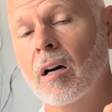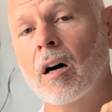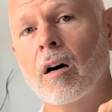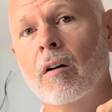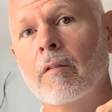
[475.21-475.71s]

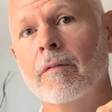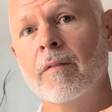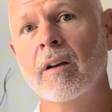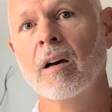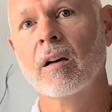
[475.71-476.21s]
of
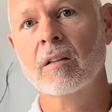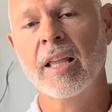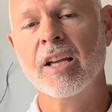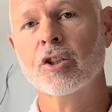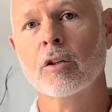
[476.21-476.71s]
a
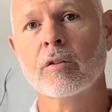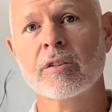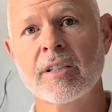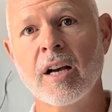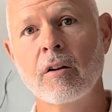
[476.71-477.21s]
glandular
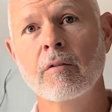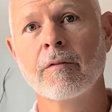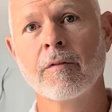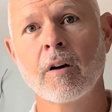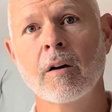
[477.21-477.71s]
cell
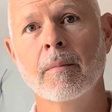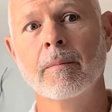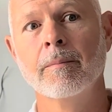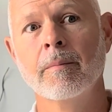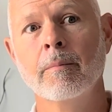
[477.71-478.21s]

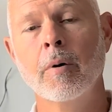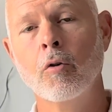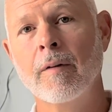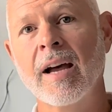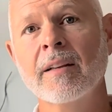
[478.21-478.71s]
from
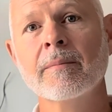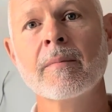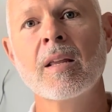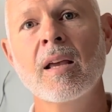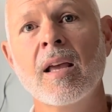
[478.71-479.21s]
bovine.
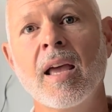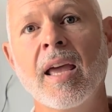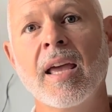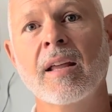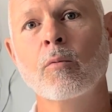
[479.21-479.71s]
And